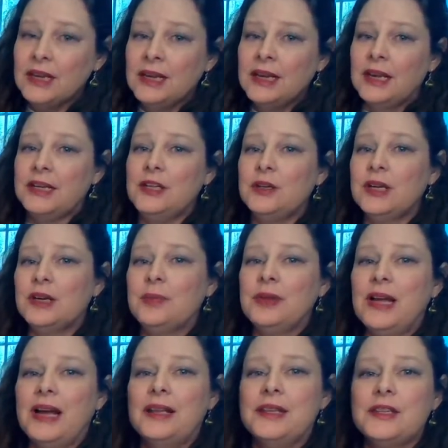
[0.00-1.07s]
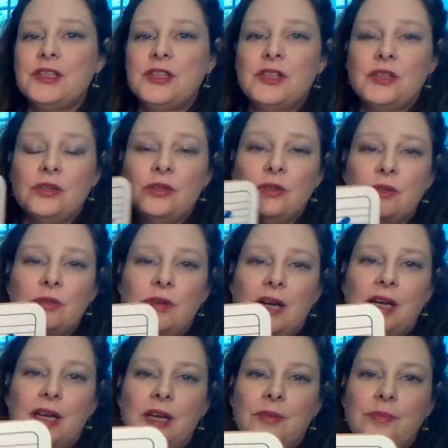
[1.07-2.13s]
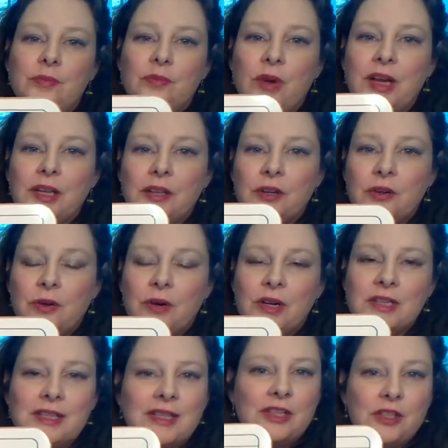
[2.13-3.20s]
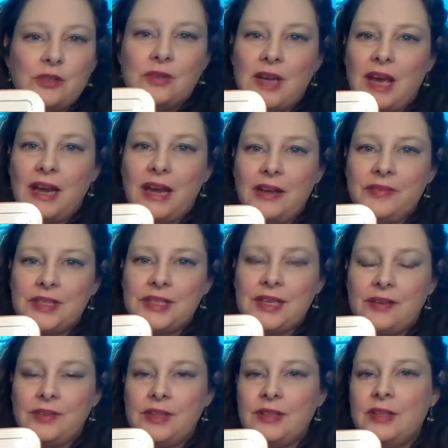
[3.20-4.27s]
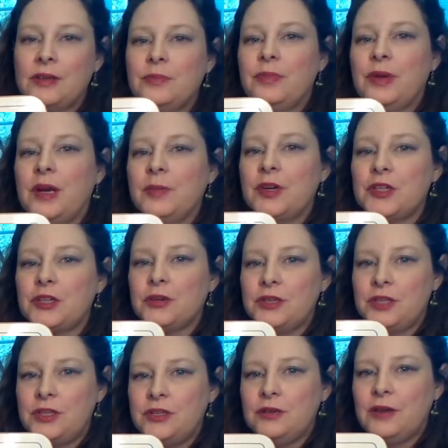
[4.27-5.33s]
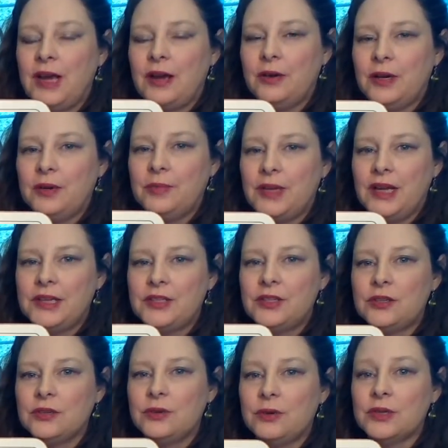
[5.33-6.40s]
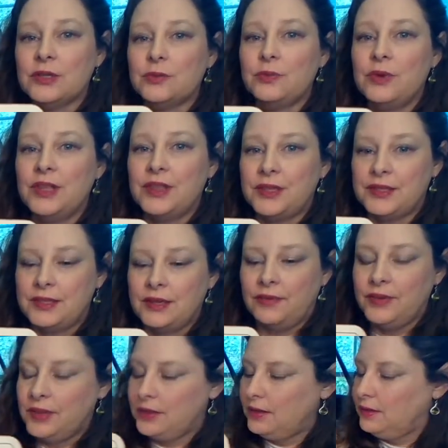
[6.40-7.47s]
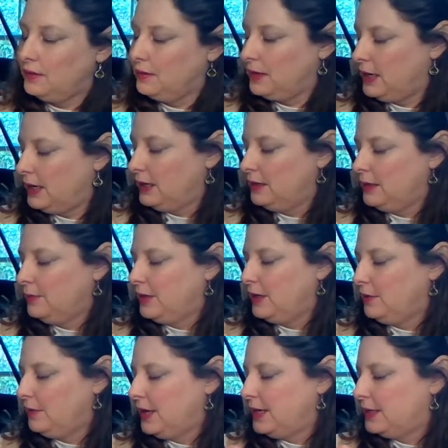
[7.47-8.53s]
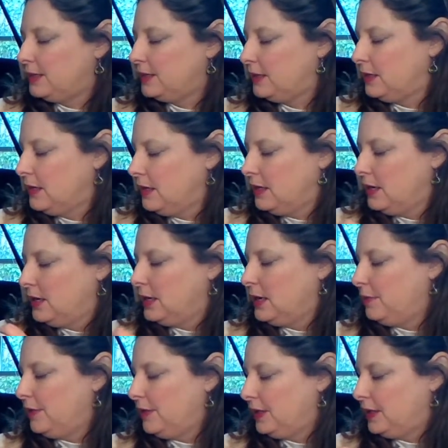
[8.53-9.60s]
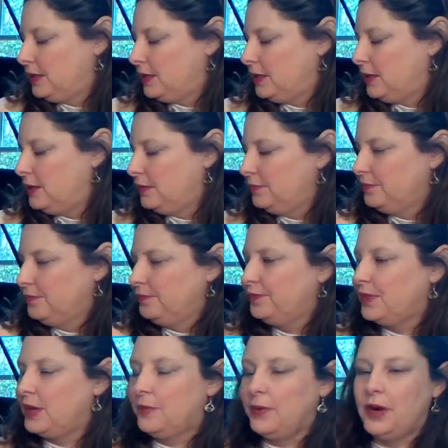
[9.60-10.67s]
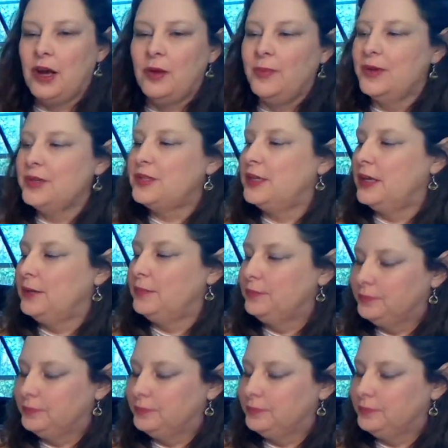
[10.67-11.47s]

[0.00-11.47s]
And you can apply this to regular chords that do not have a 7th, but I'm going to show it to you how it applies to the chords with a 7th. Okay? Let me erase a couple things here, and we're almost done.